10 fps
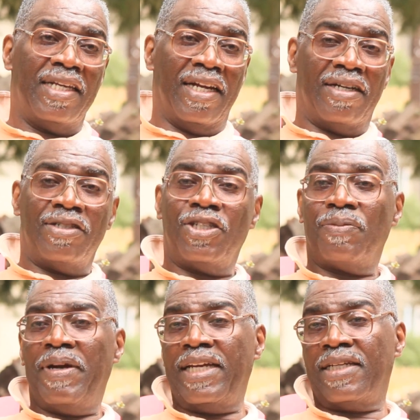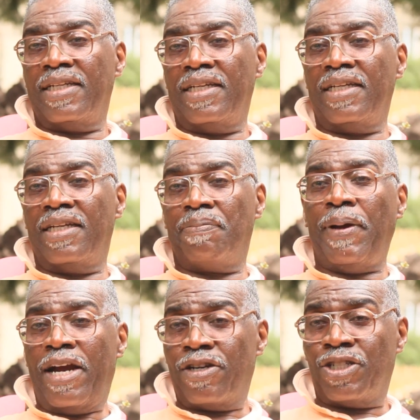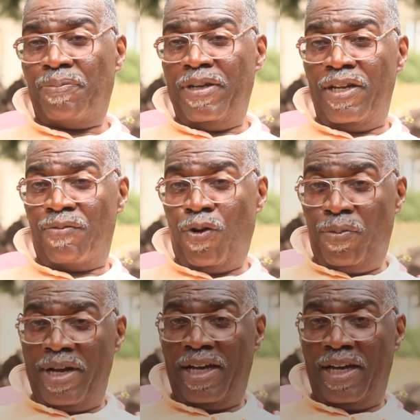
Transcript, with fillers: you know, you should make the, the parents should be their role